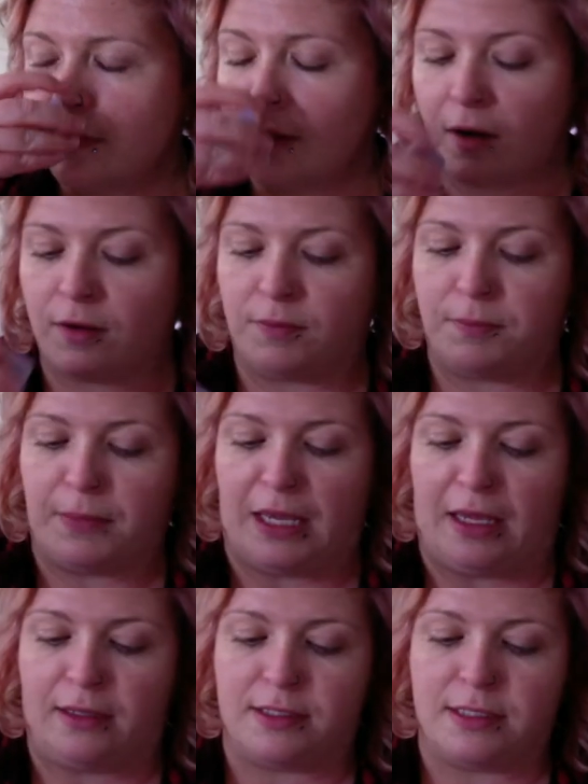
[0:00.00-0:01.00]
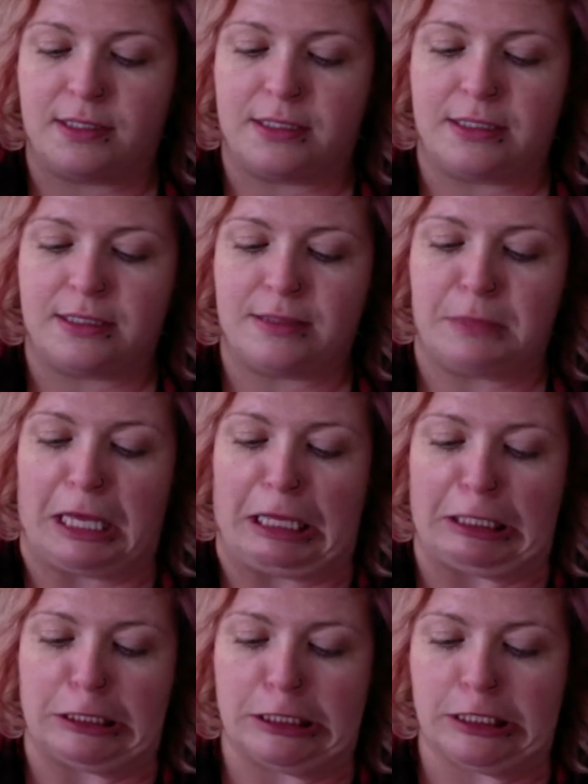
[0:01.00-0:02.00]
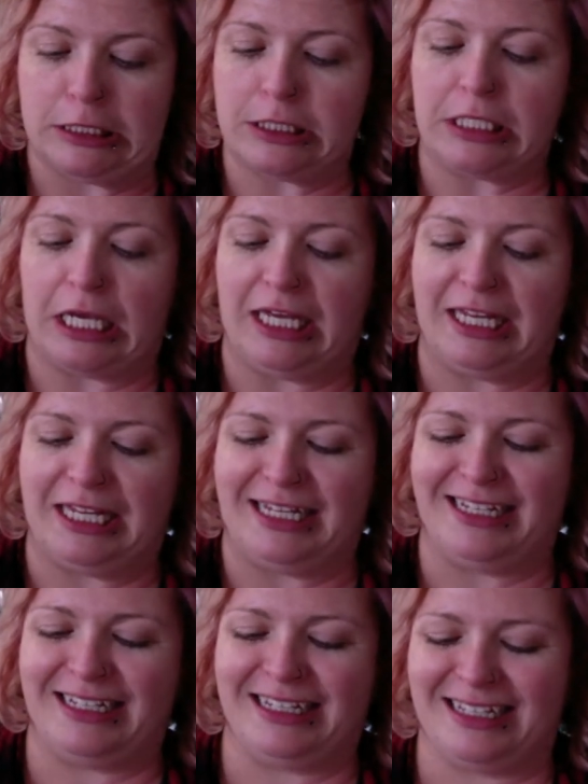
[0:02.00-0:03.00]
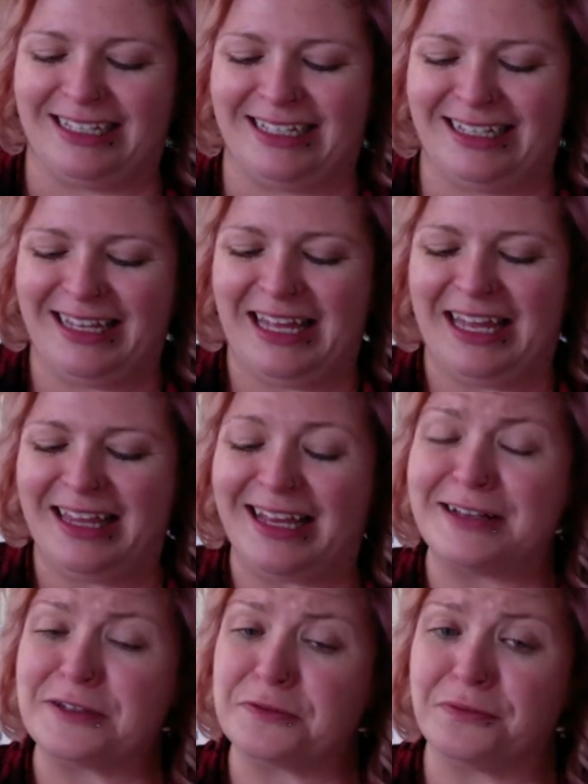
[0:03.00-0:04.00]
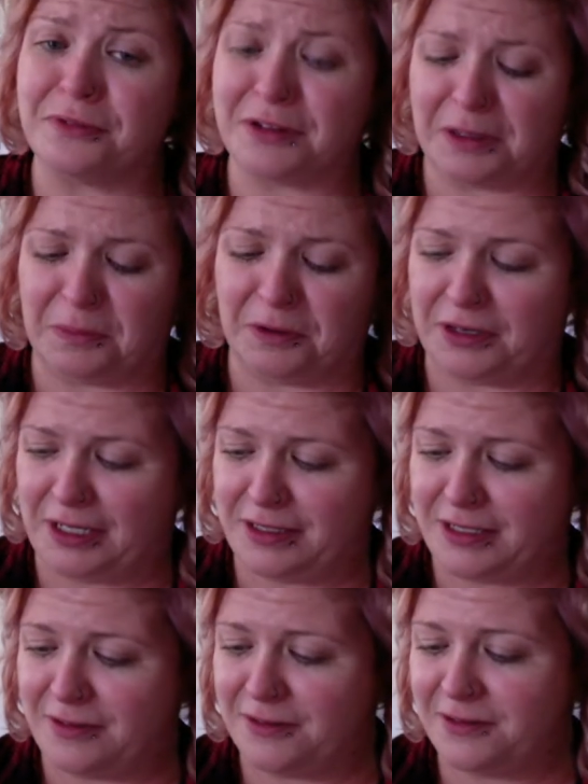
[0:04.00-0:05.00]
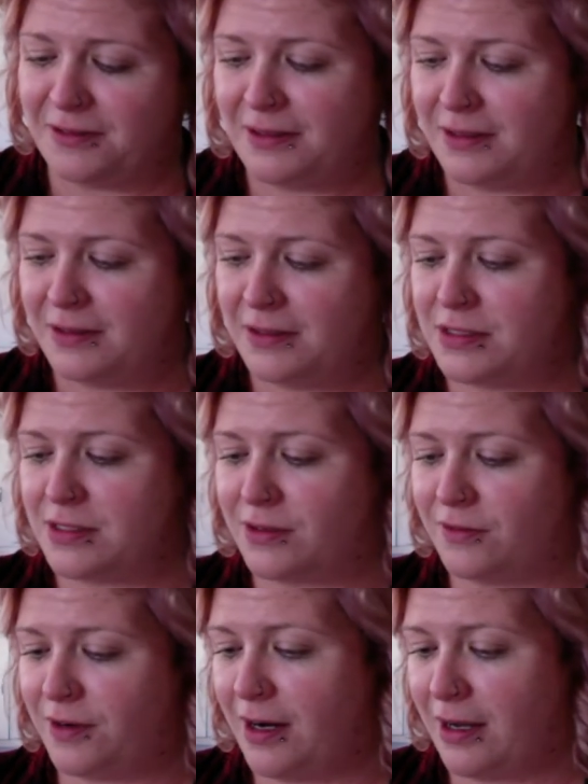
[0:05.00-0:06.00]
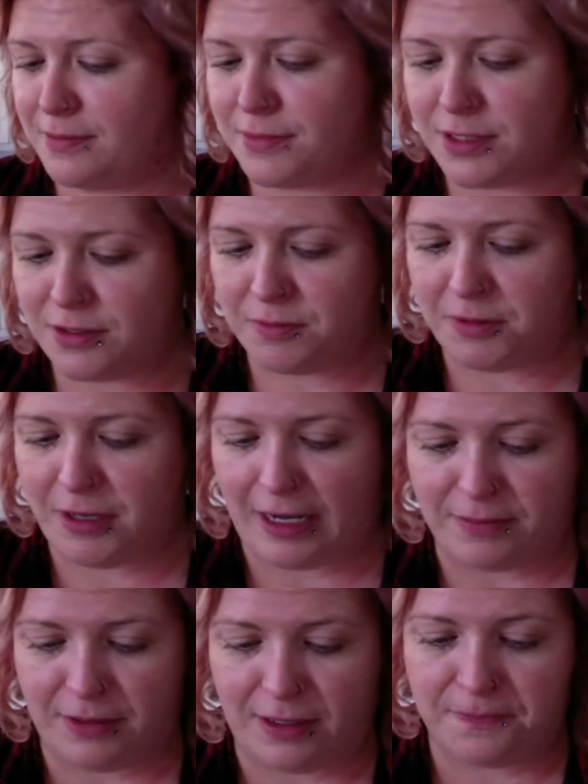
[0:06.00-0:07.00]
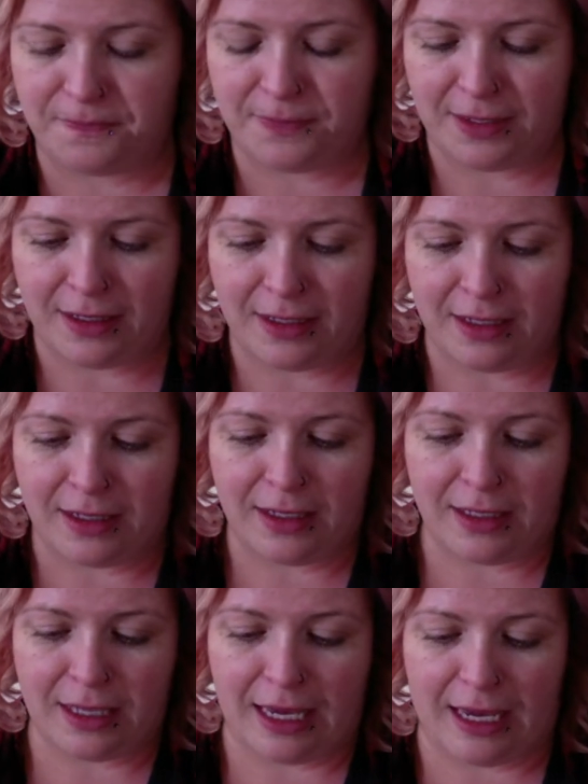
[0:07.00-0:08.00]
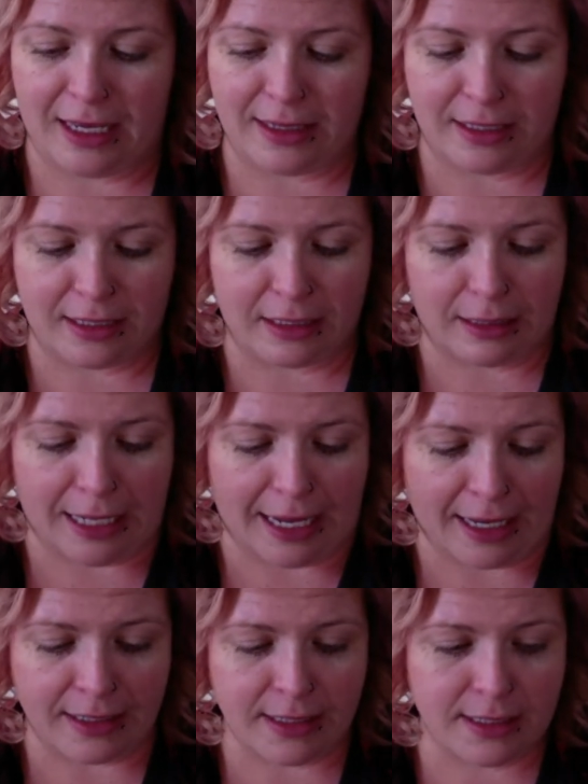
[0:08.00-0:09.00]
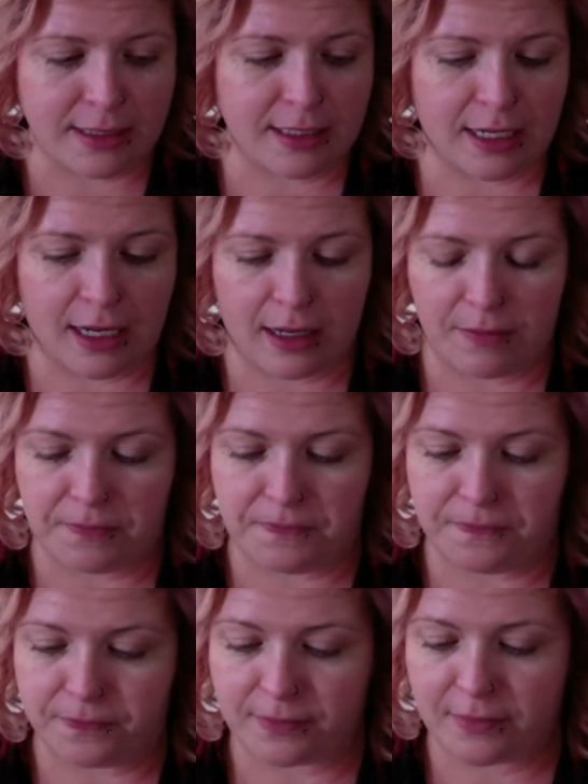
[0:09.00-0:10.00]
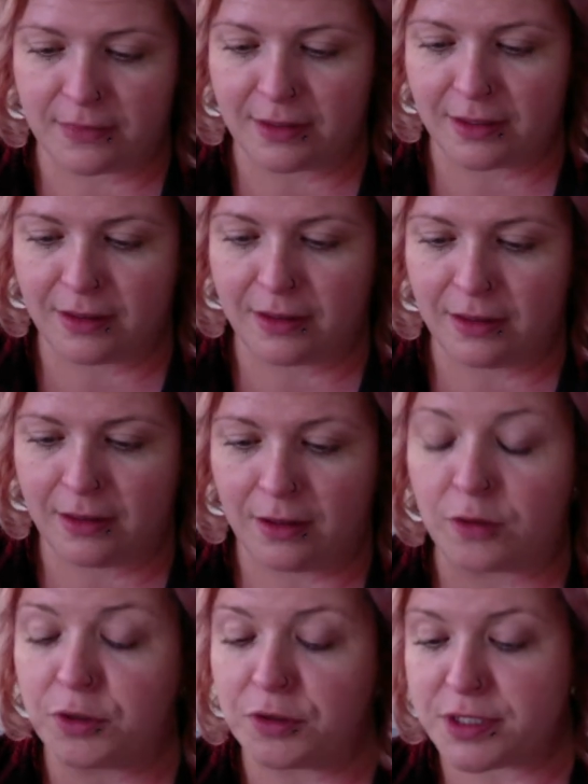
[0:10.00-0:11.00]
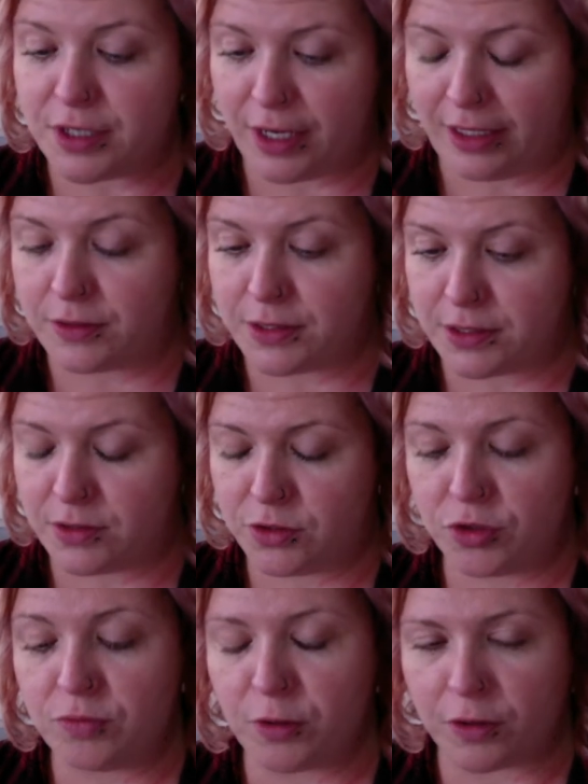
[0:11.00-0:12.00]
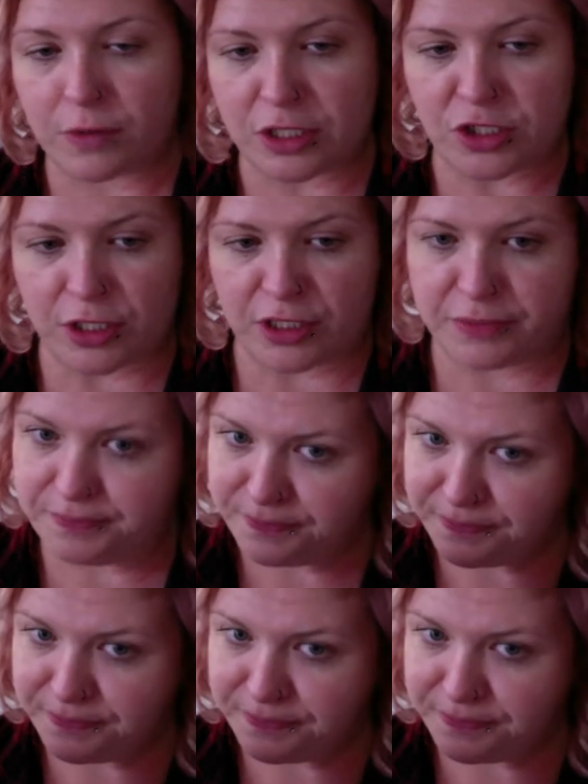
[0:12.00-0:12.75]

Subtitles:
are the main smells. That is really pretty too. So far, I'm super happy. Okay, and then the last, oh no, sorry, there's two more Witcher